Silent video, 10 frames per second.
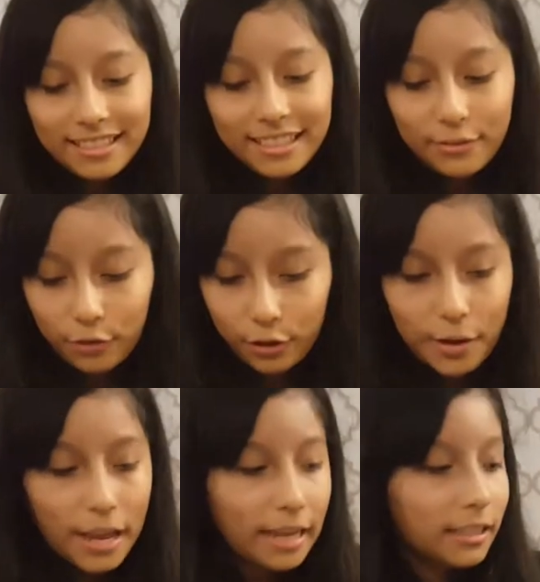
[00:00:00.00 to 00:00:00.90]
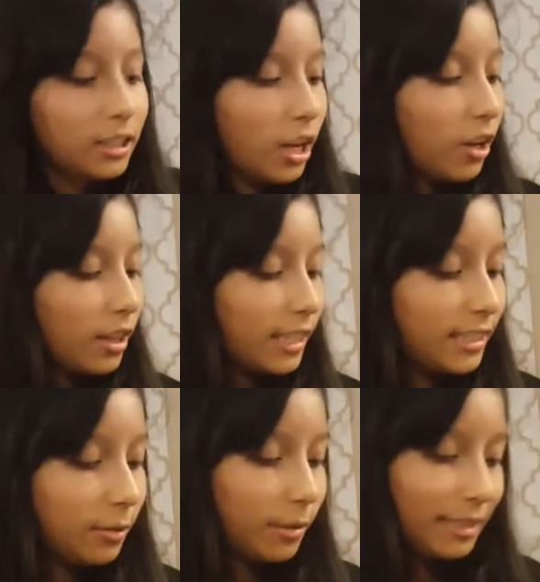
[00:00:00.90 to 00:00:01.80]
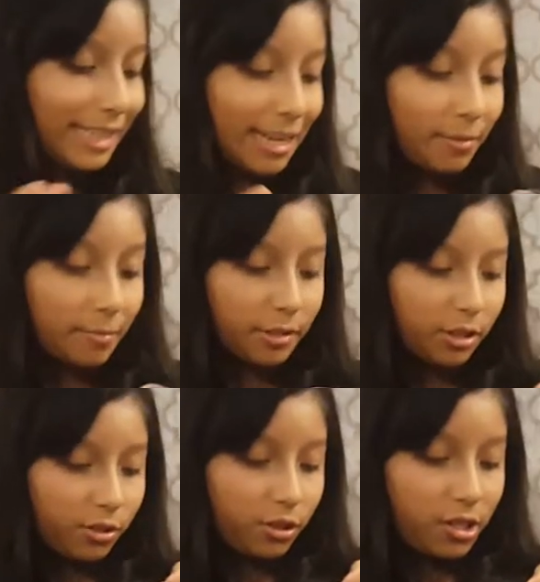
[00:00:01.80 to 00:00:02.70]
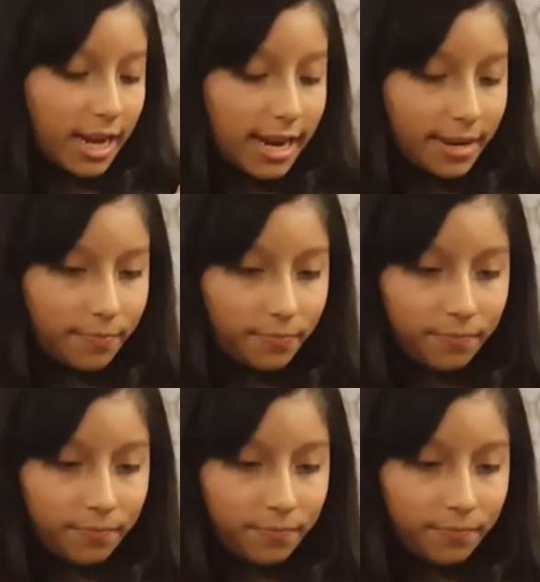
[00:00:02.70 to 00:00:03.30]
it's for. So let's see what slime I'm going to do today.